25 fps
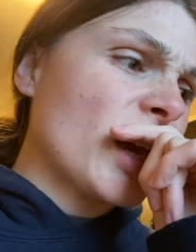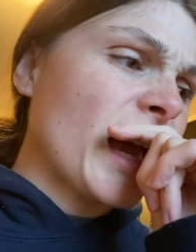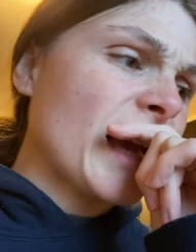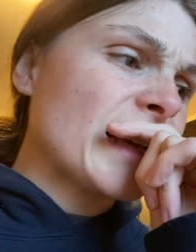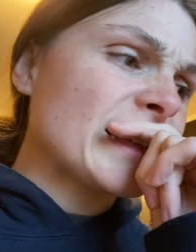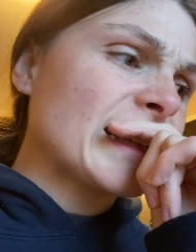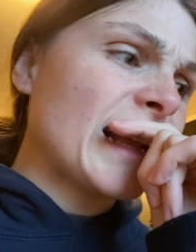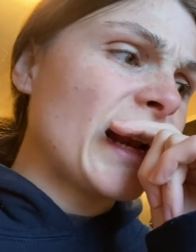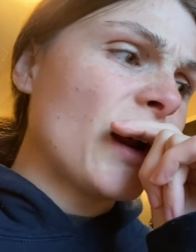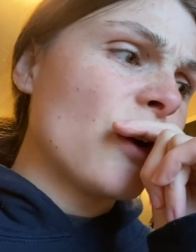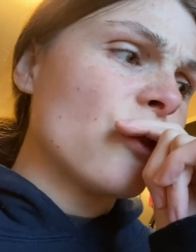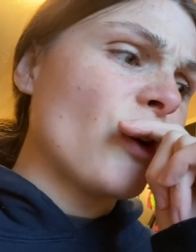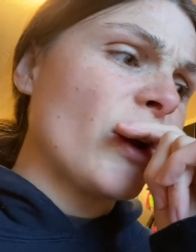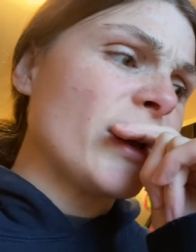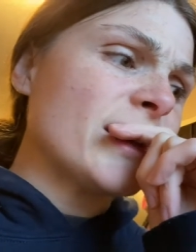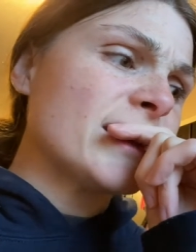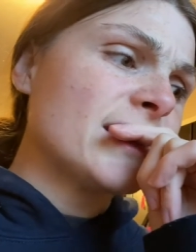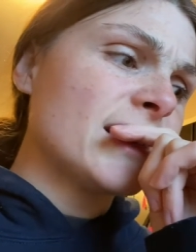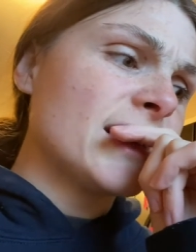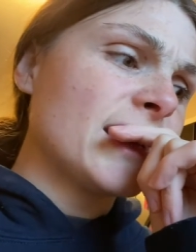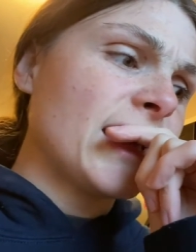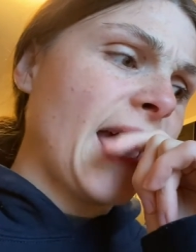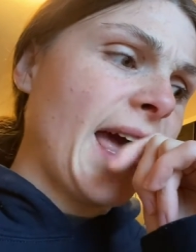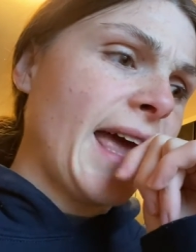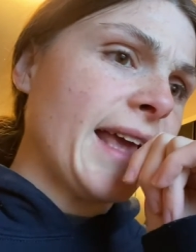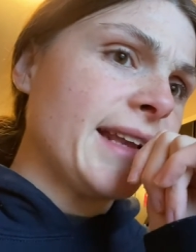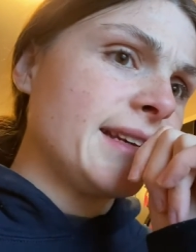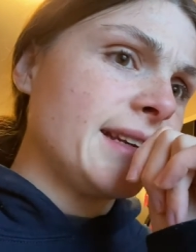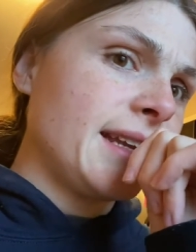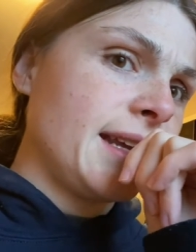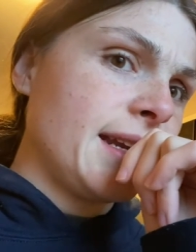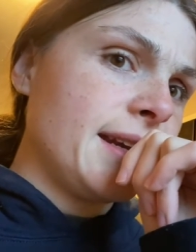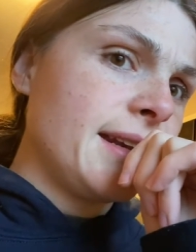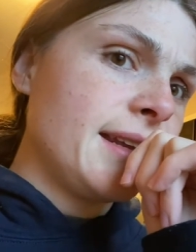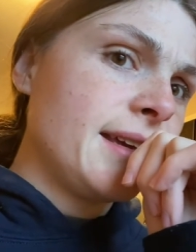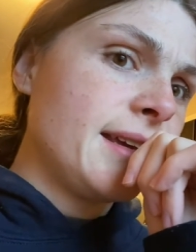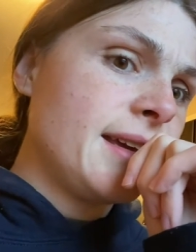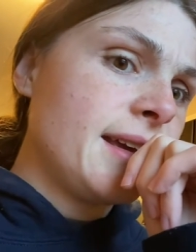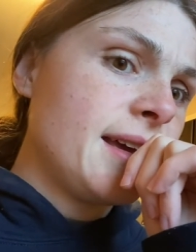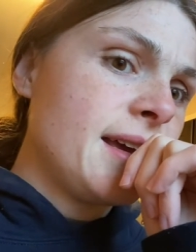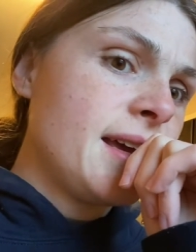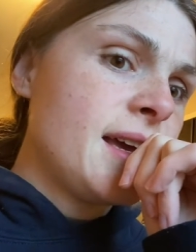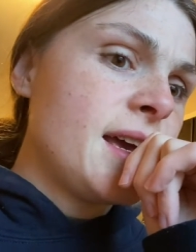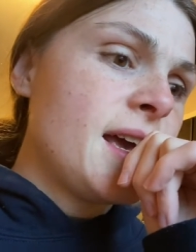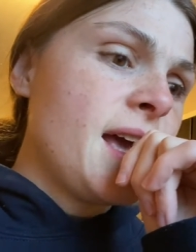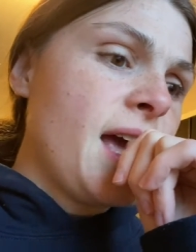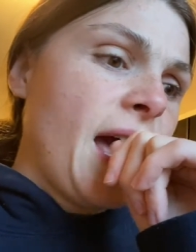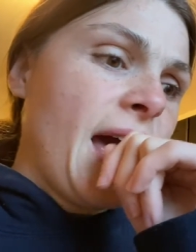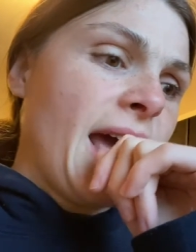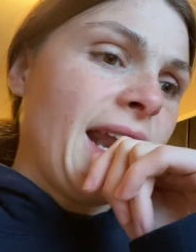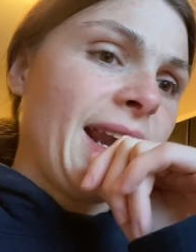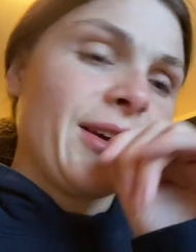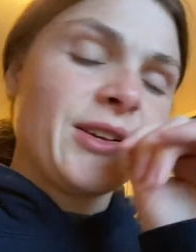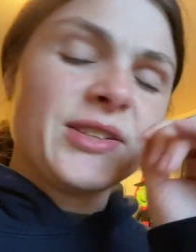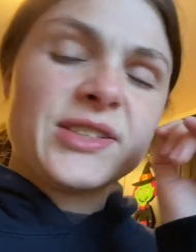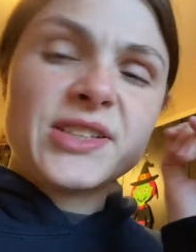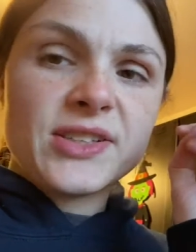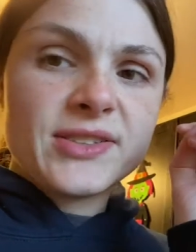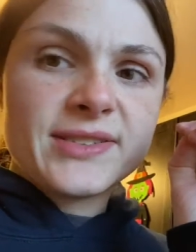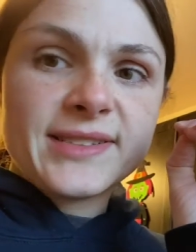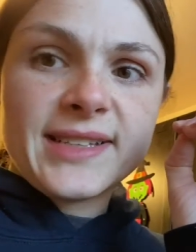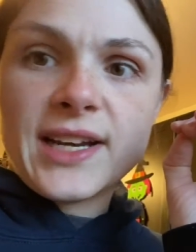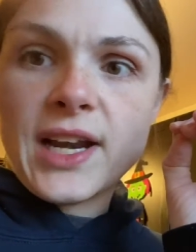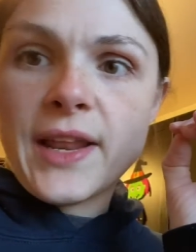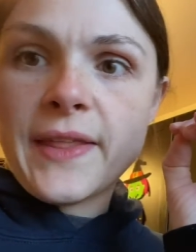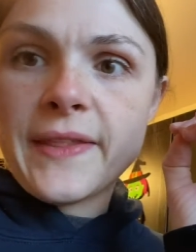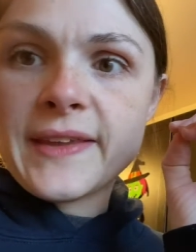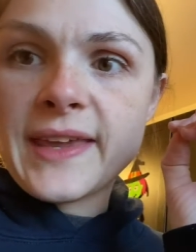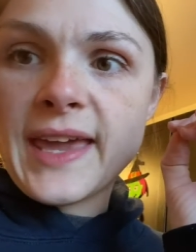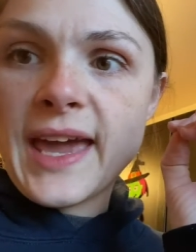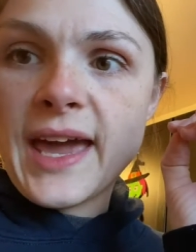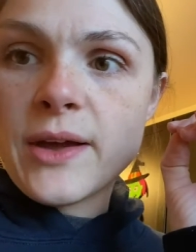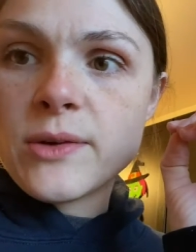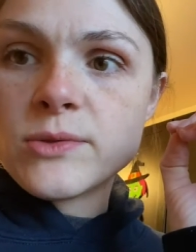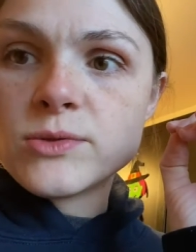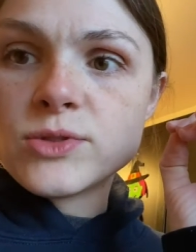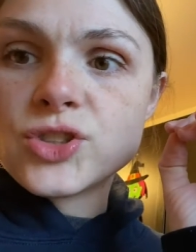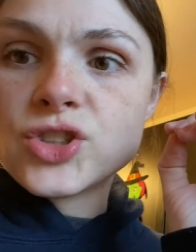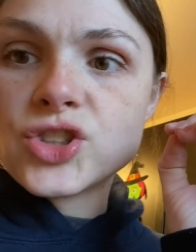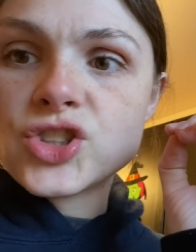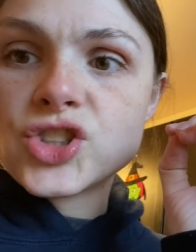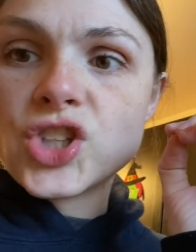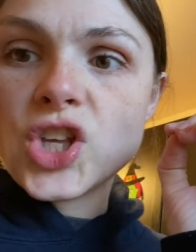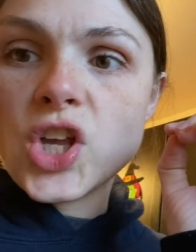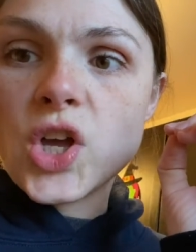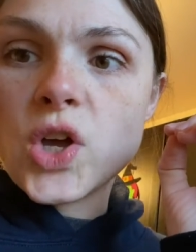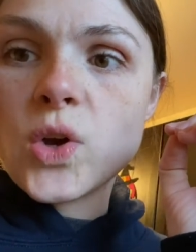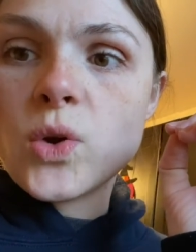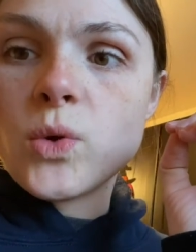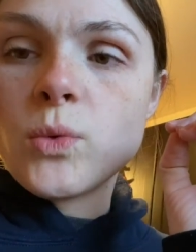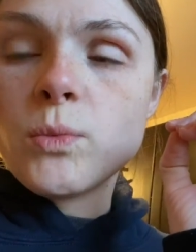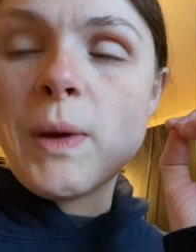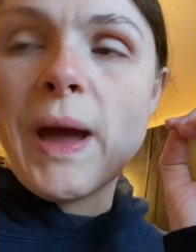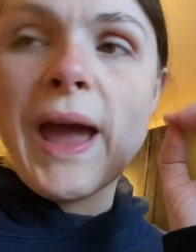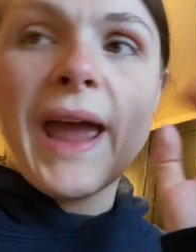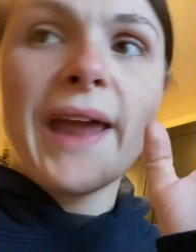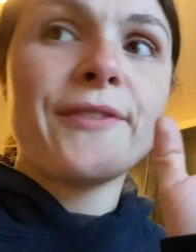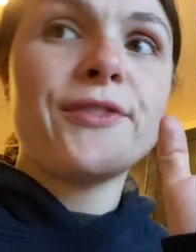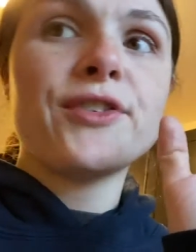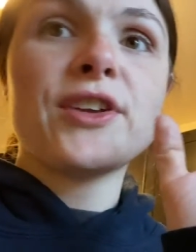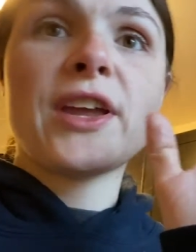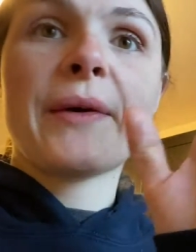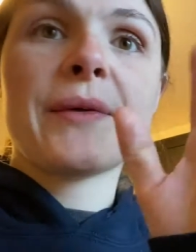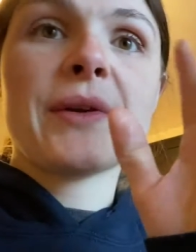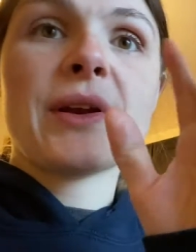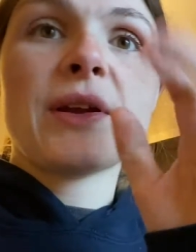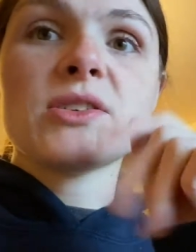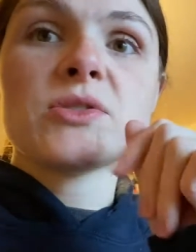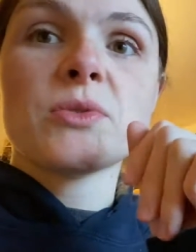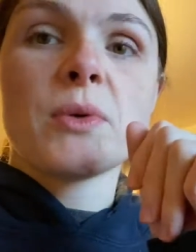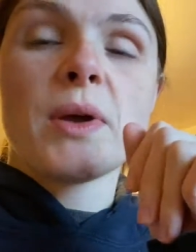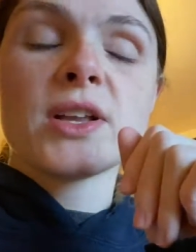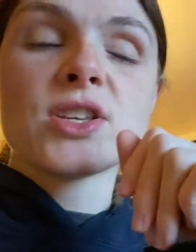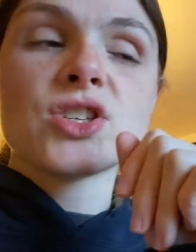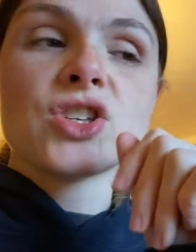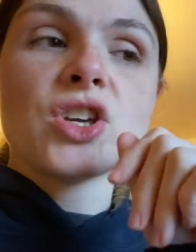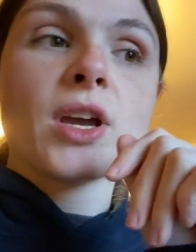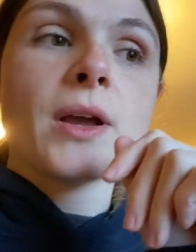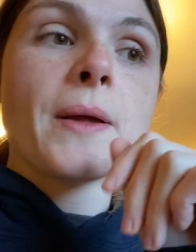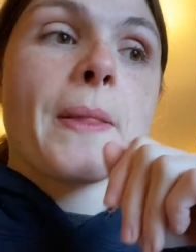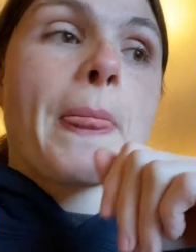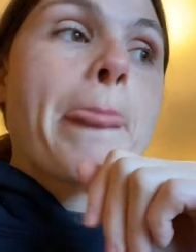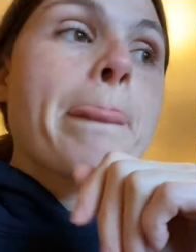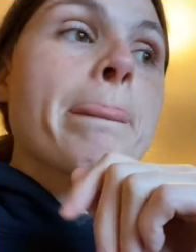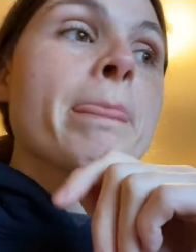Because I know wrestling ended and I was still sitting on the couch. So I forget what I was watching.